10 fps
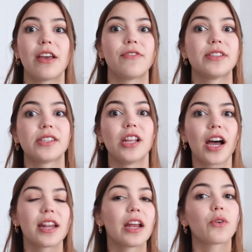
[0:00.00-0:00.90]
If it's
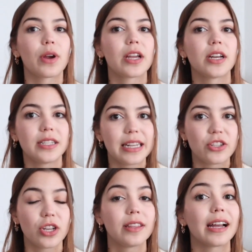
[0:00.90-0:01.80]
not in a great
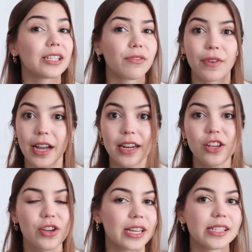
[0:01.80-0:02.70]
condition, that's fine.
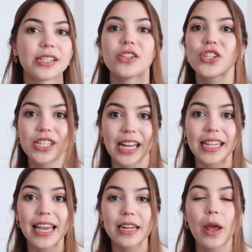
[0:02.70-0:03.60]
You can still sell
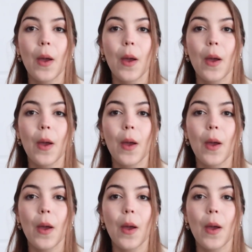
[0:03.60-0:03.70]
it,